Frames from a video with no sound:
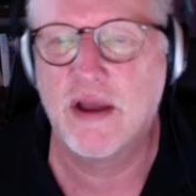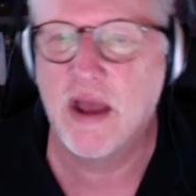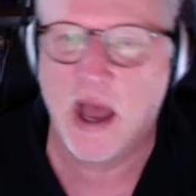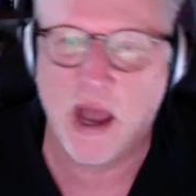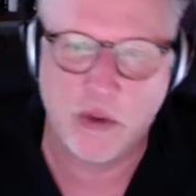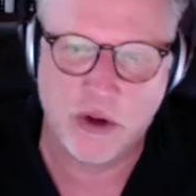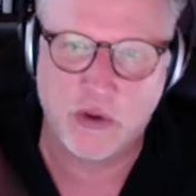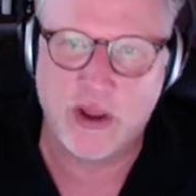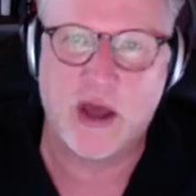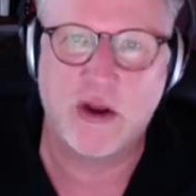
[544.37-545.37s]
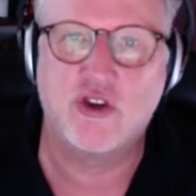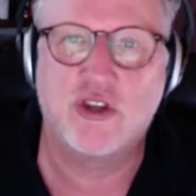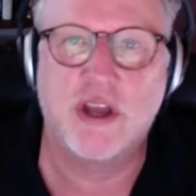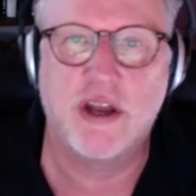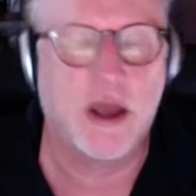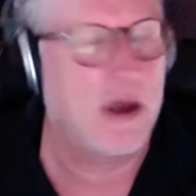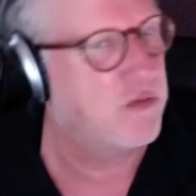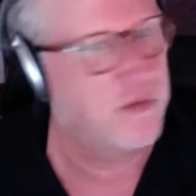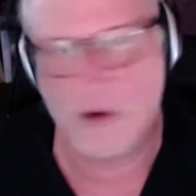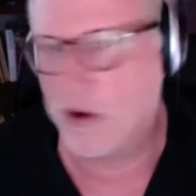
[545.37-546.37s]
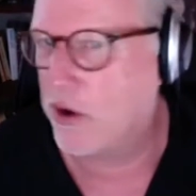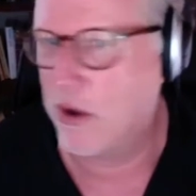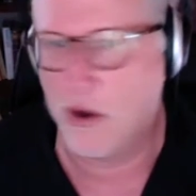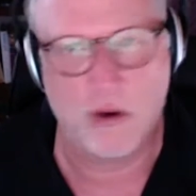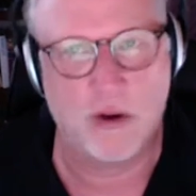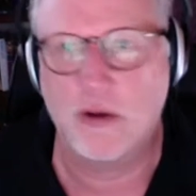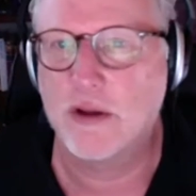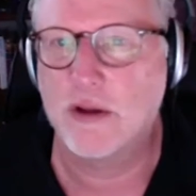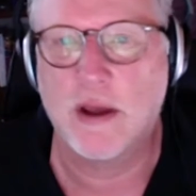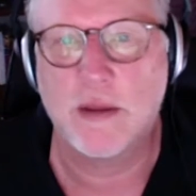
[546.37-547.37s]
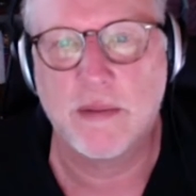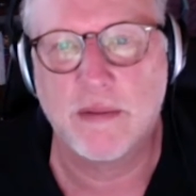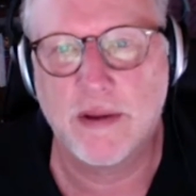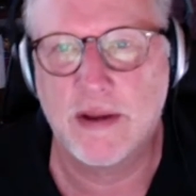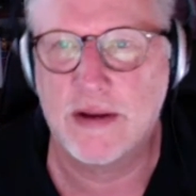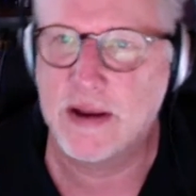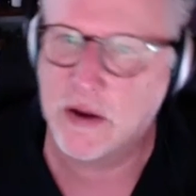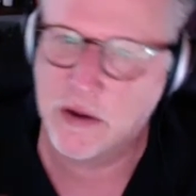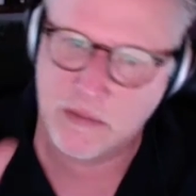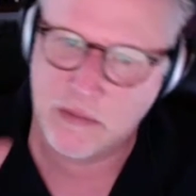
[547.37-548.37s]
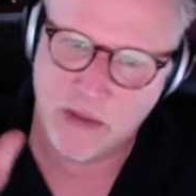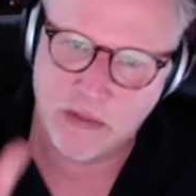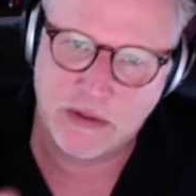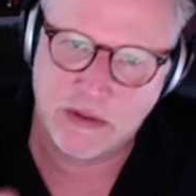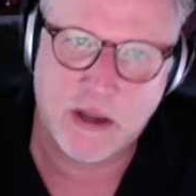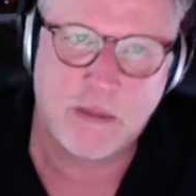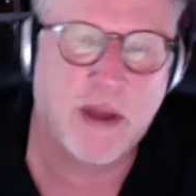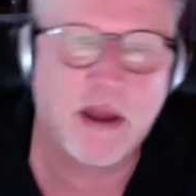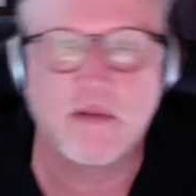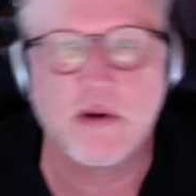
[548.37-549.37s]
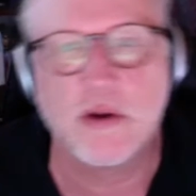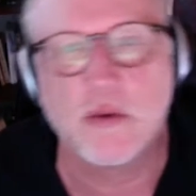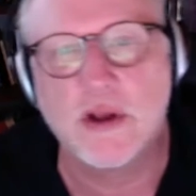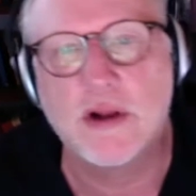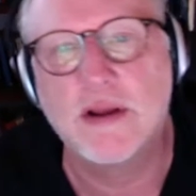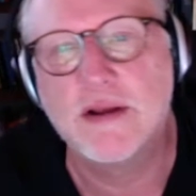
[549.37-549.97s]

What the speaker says: I would go down and stay down for a long, long time, and now I'm to come back very quickly.